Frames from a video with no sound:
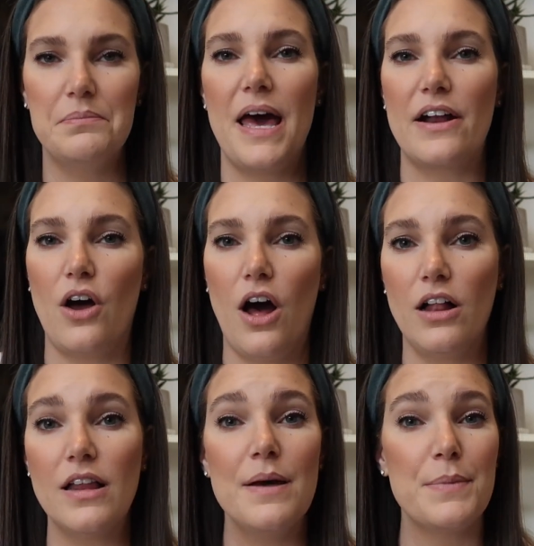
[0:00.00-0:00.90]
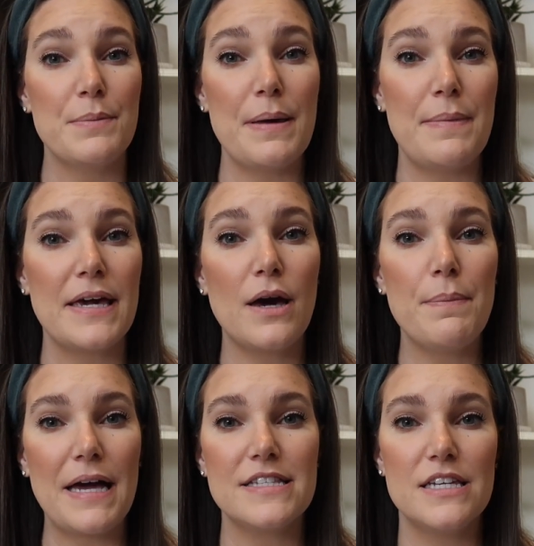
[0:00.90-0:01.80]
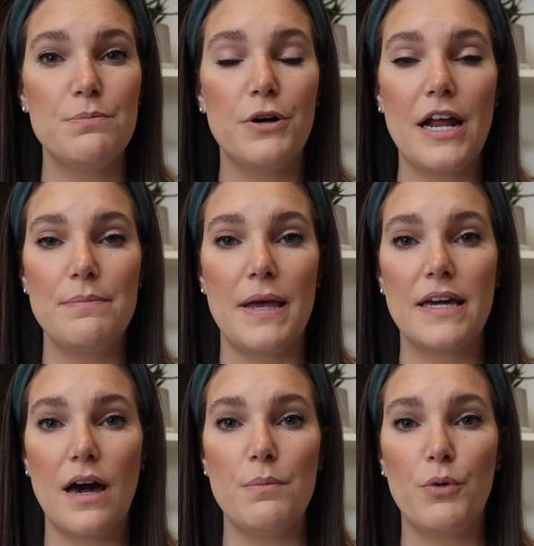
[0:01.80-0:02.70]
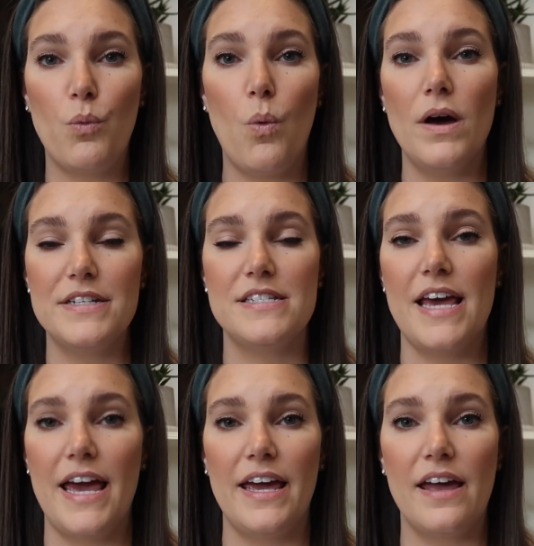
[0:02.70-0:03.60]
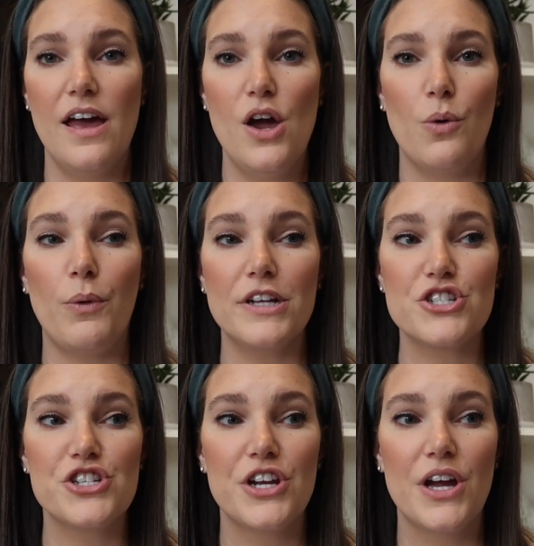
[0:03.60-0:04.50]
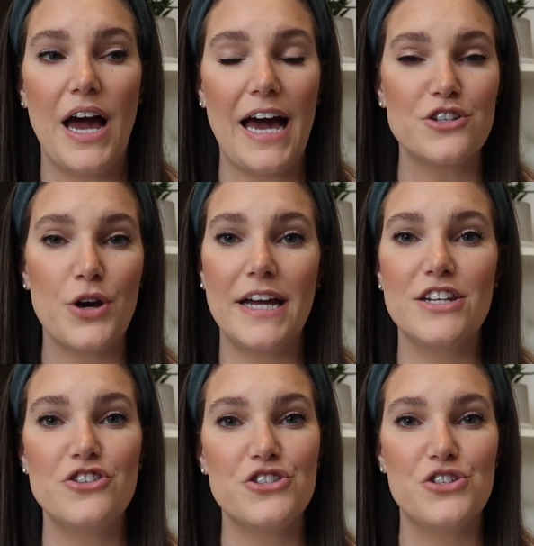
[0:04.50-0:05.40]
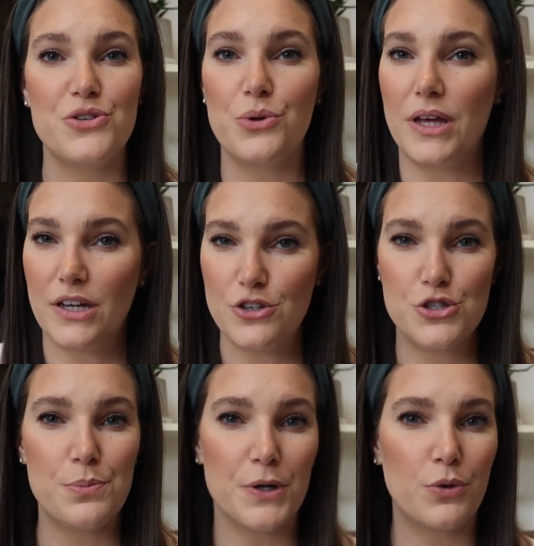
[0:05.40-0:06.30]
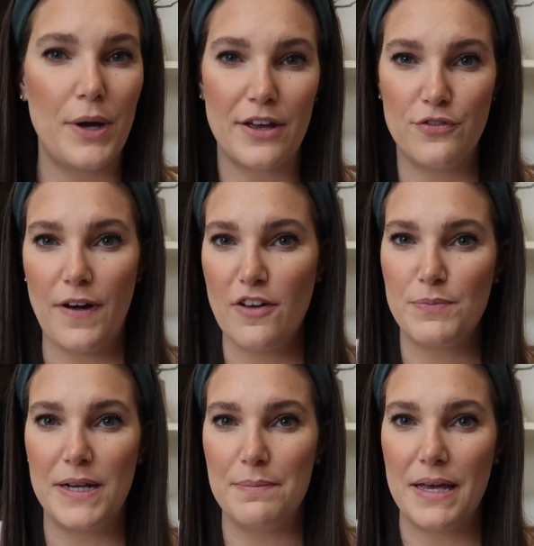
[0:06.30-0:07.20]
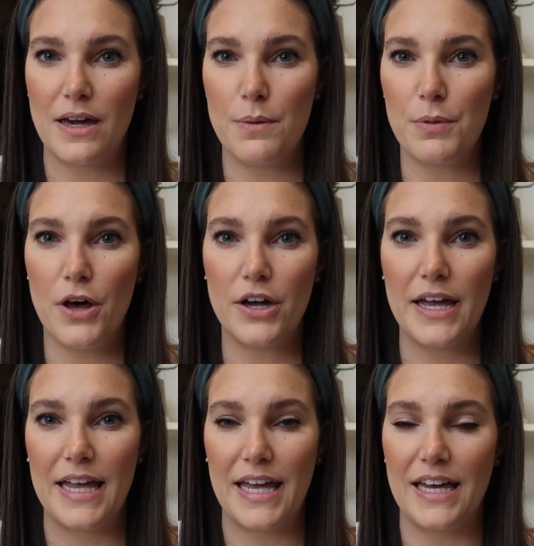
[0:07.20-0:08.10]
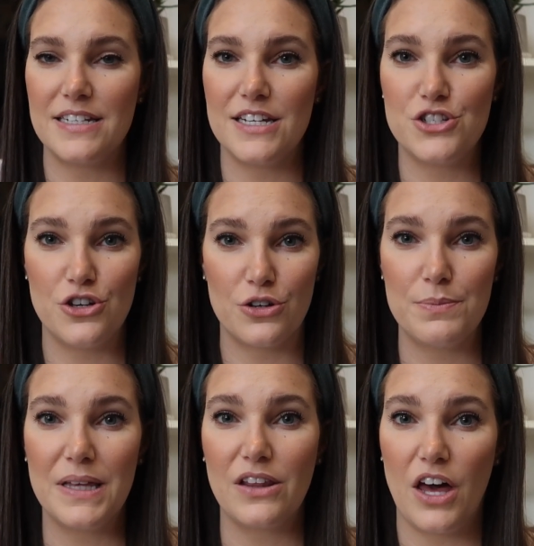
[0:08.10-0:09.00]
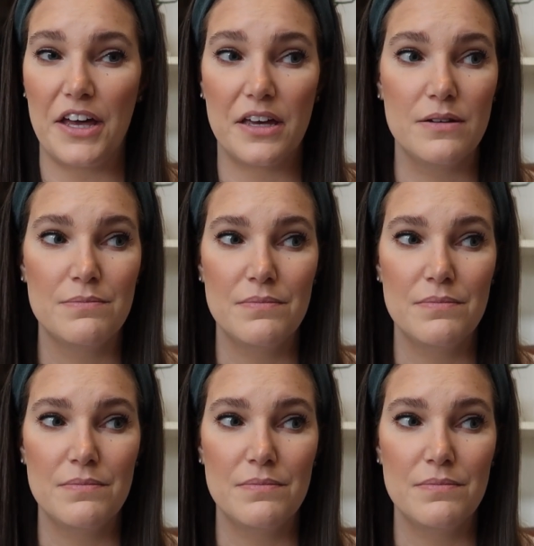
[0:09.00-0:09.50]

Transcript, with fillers: at all. But my makeup, I did put on makeup one day, which I tried to just do like a super quick five minute makeup look and it took me like